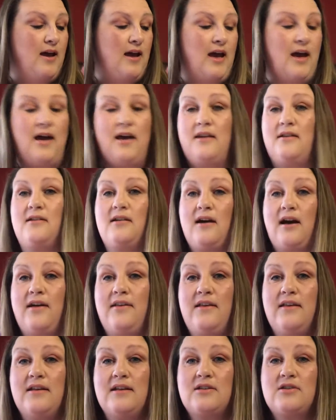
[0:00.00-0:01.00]
And I
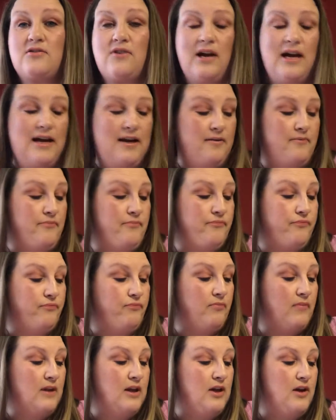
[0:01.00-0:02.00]
think that's great.
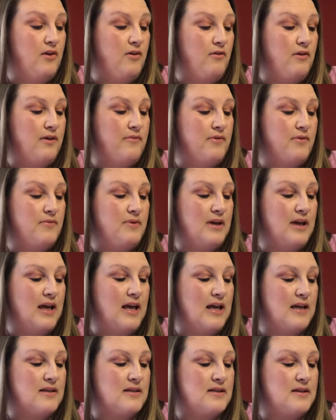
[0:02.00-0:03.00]
You know, everyone
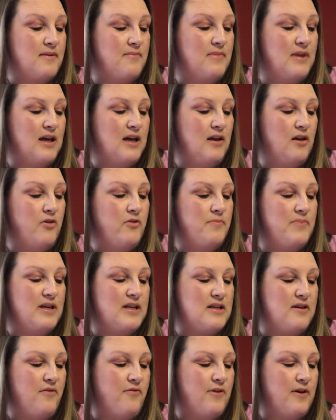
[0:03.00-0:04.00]
gets something a little
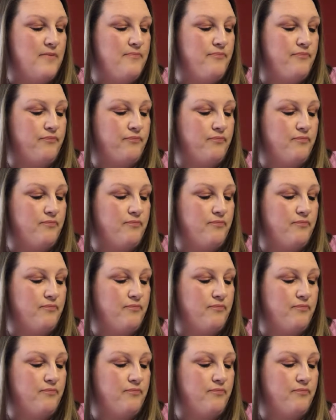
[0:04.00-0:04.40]
bit different.